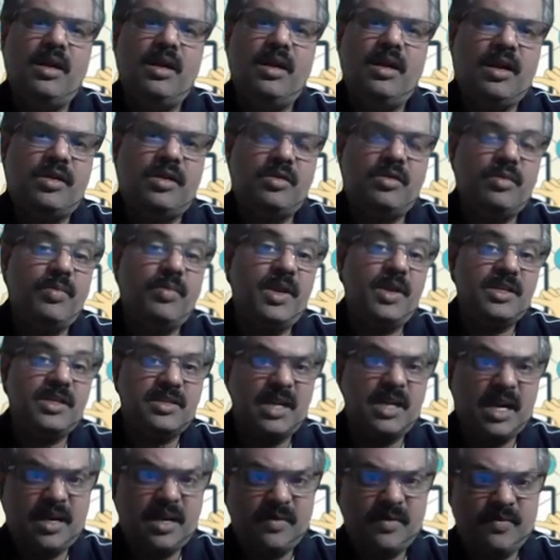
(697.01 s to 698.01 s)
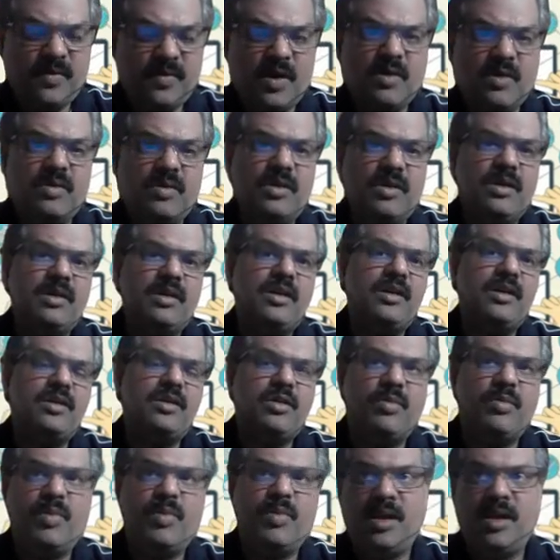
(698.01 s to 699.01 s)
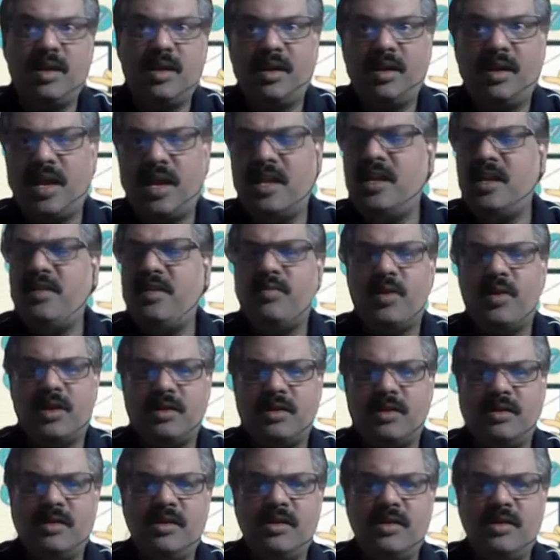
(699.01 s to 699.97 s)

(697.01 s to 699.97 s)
it could be a startup founder, it could be anyone